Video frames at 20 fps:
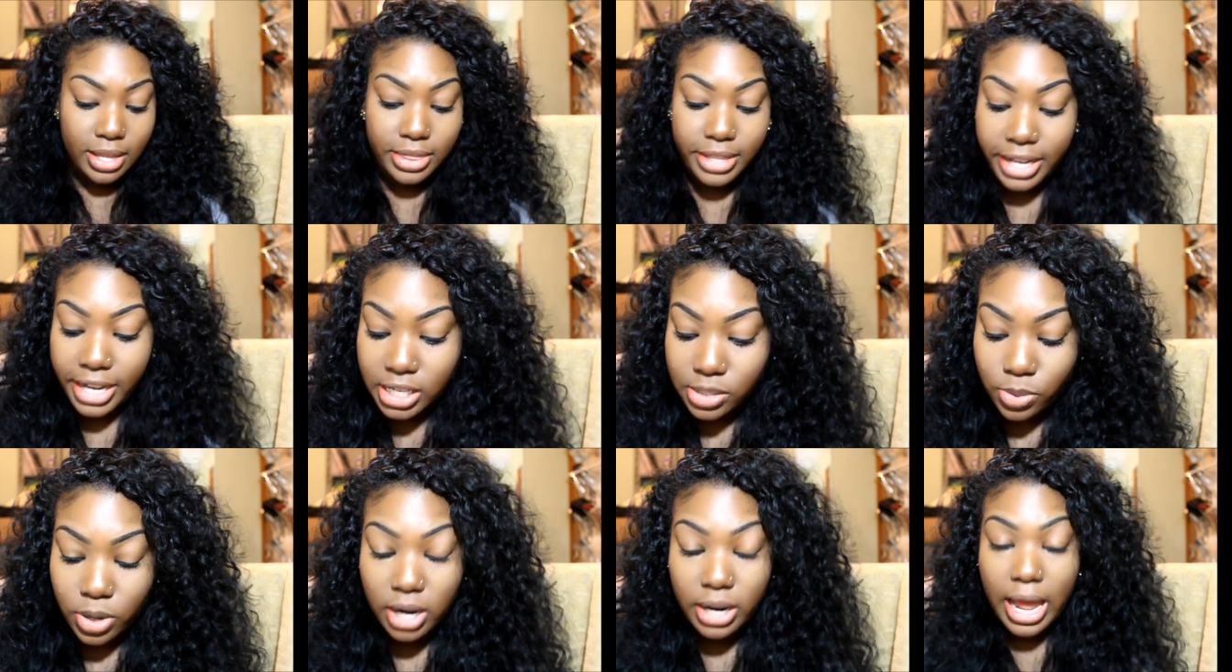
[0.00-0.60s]

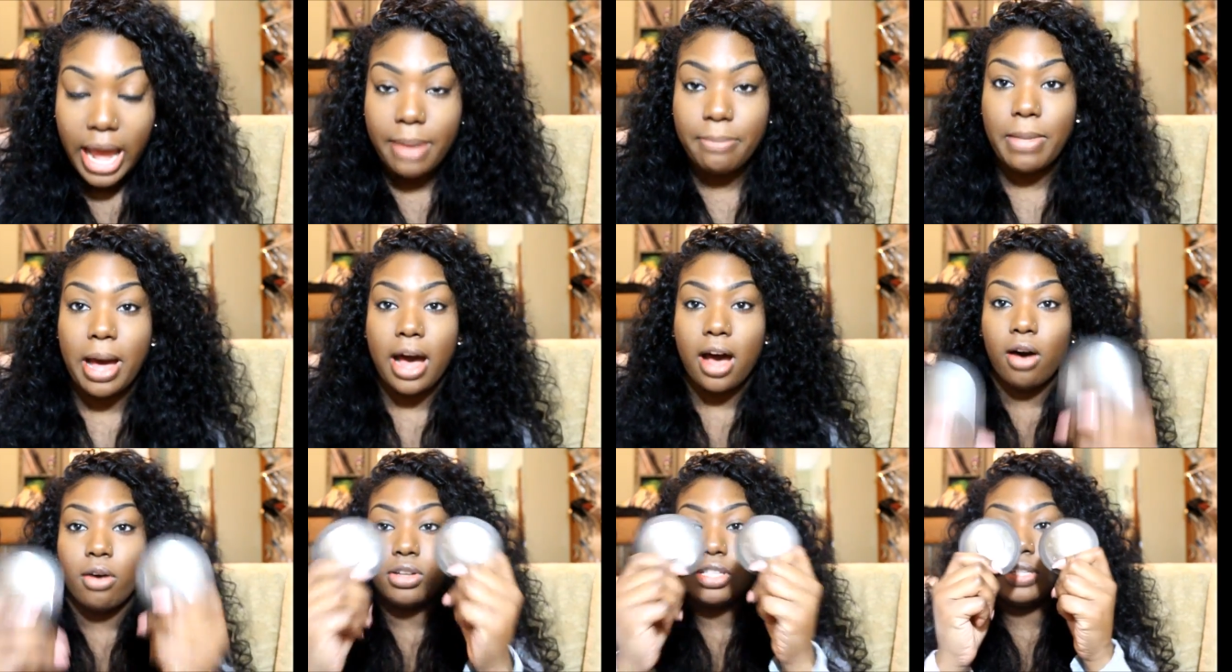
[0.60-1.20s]
these were like
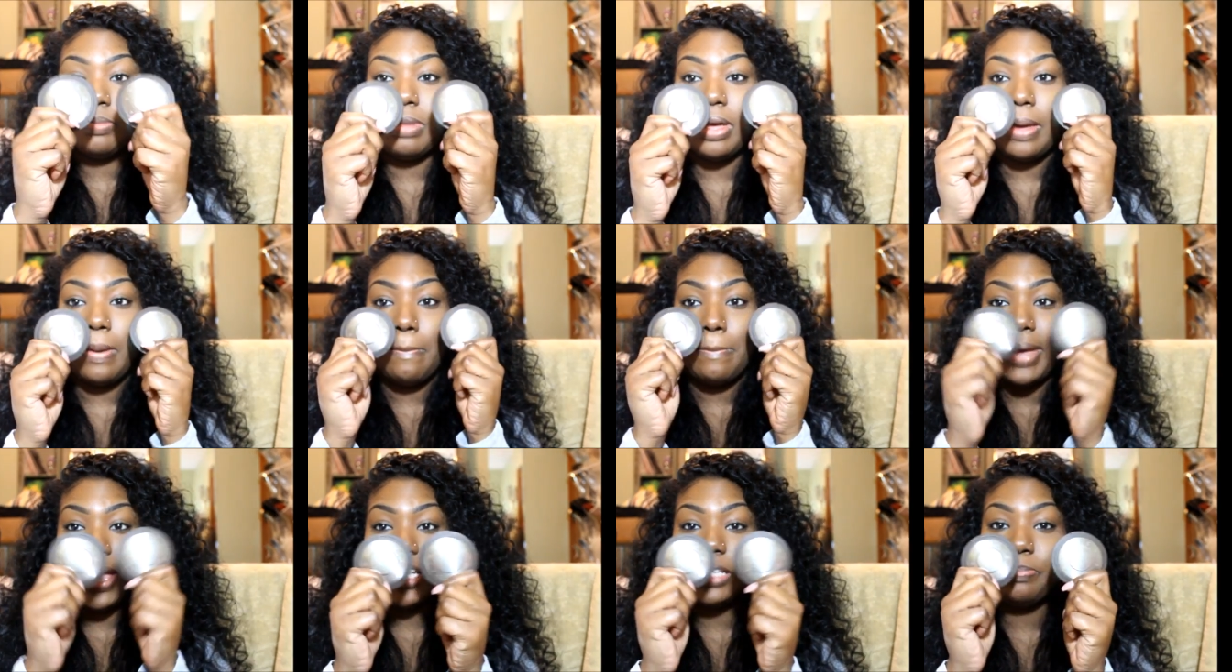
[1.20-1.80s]
my
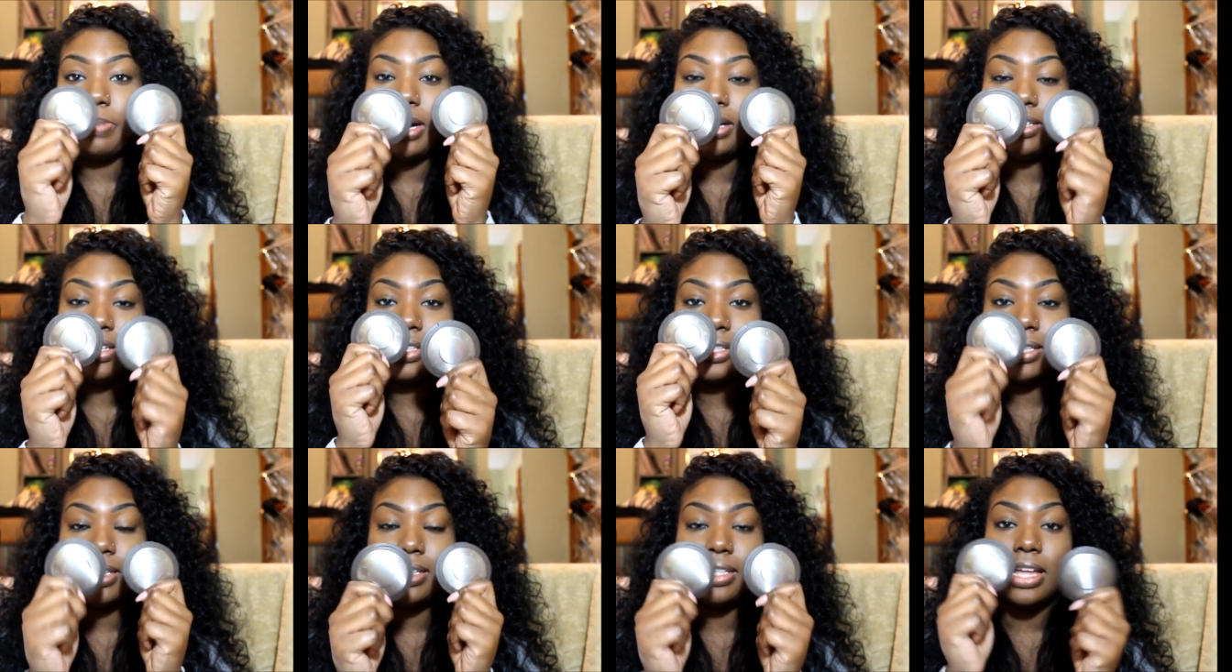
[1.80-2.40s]
ultimate best
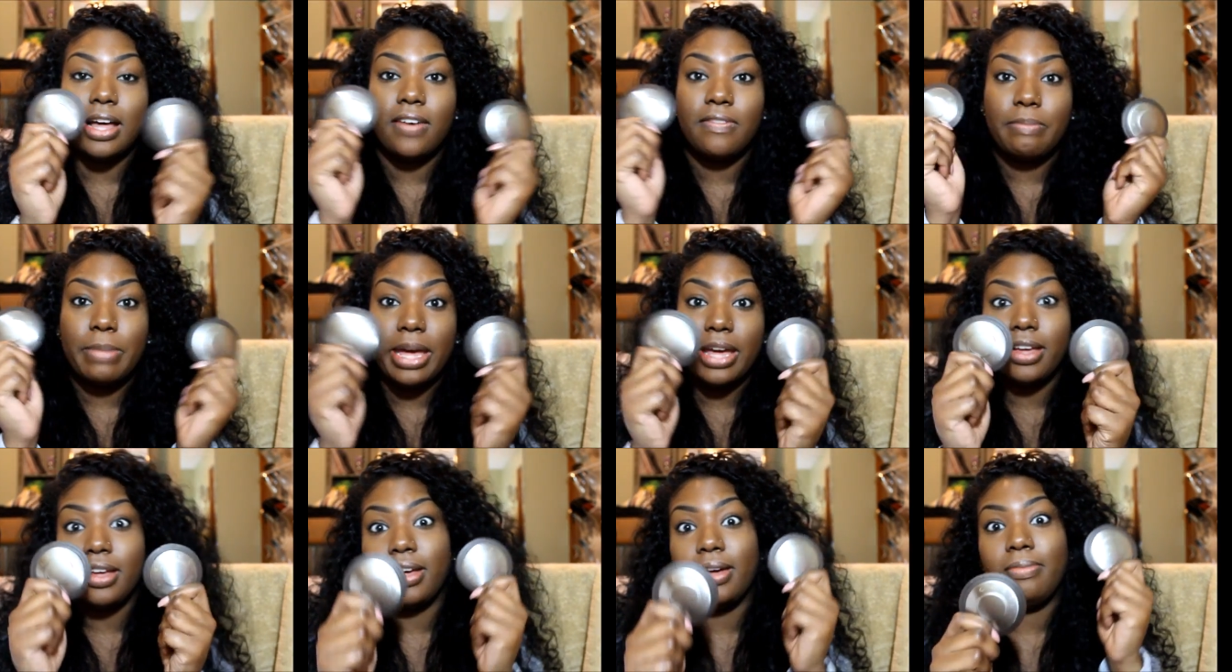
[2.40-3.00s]
purchases of
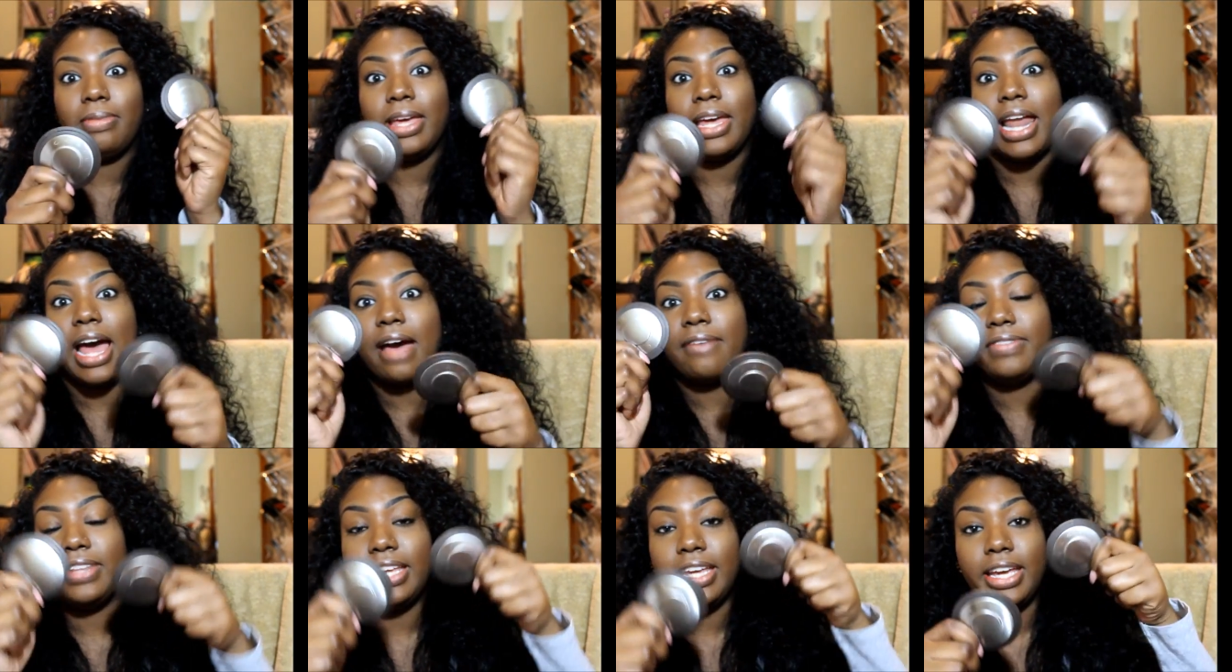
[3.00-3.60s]
makeup that
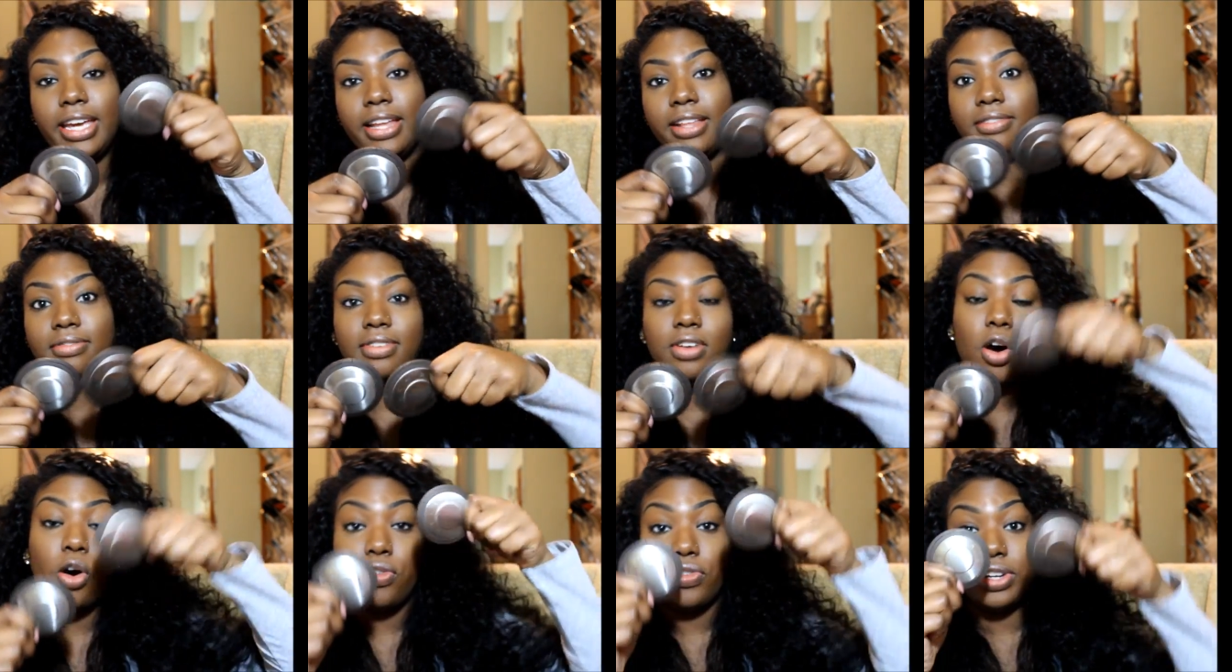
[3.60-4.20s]
I did
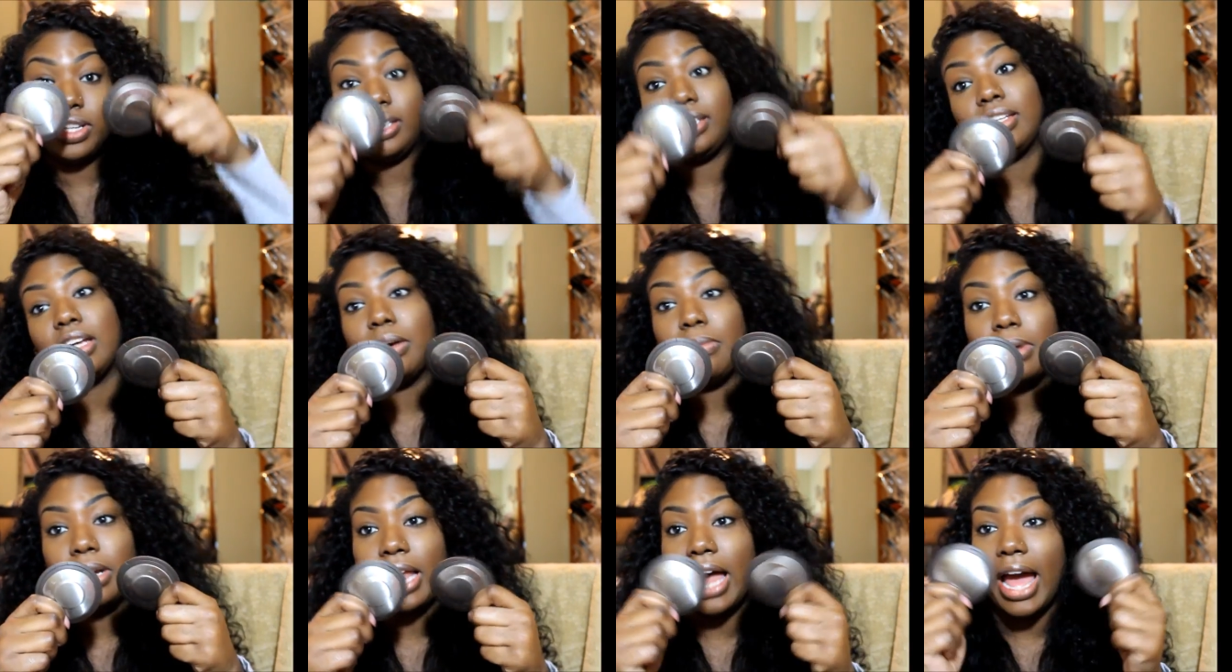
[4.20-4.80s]
over the
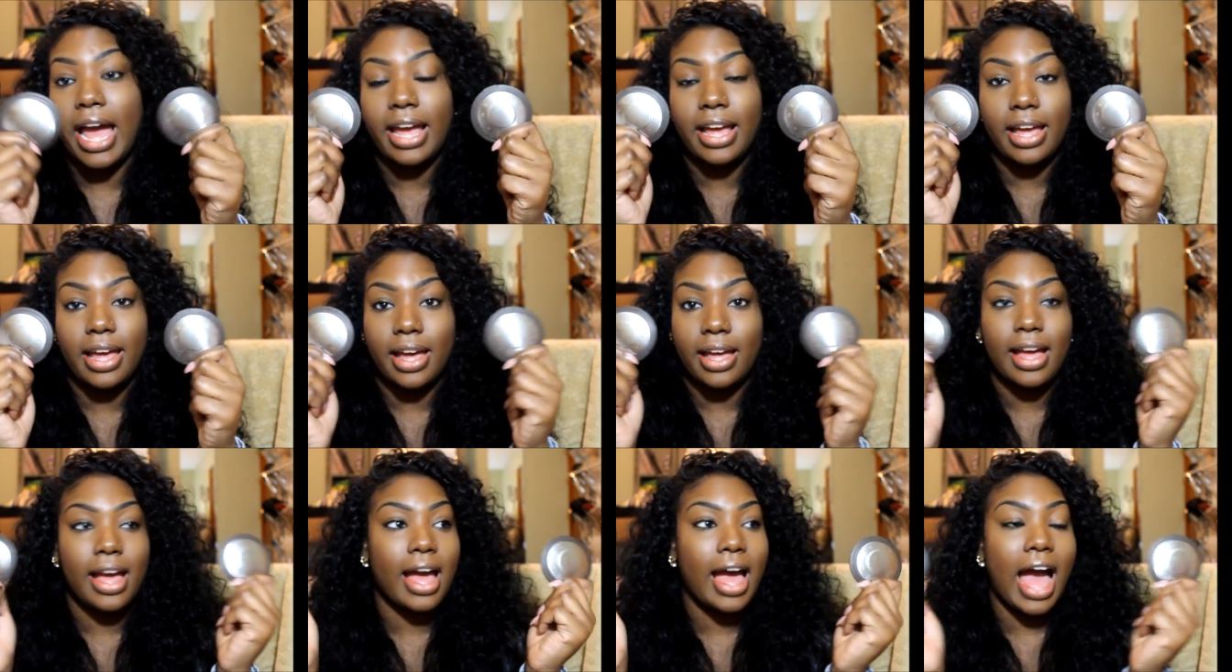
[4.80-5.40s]
summer
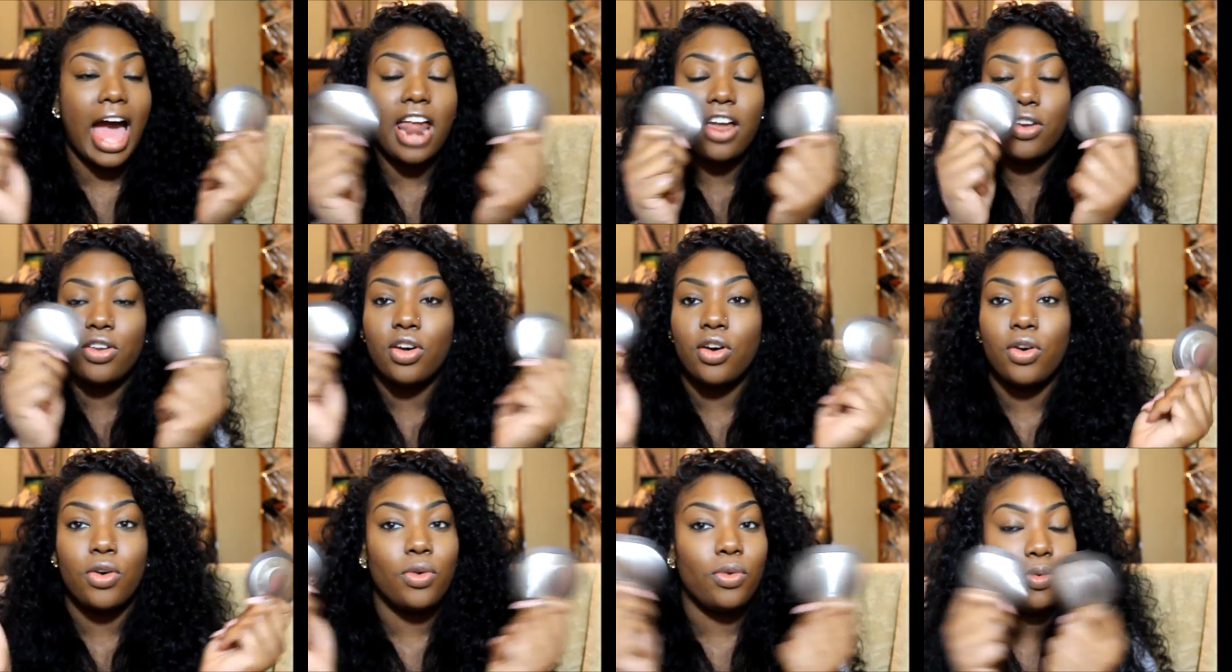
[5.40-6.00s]
like I
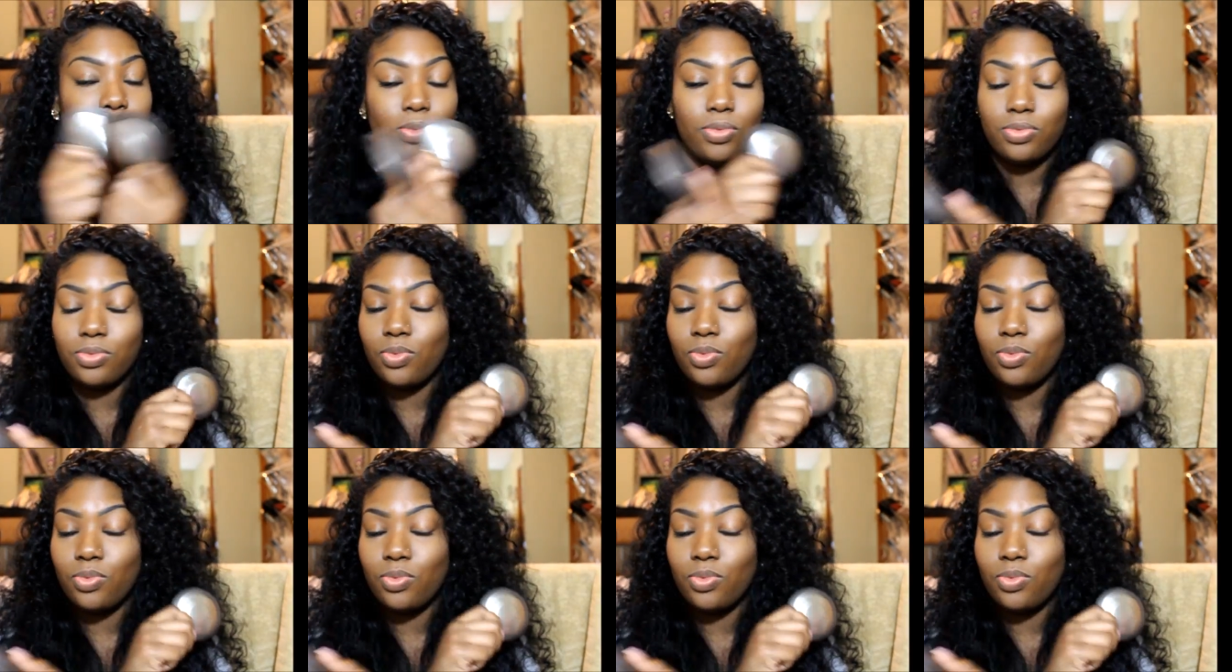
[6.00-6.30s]
don't know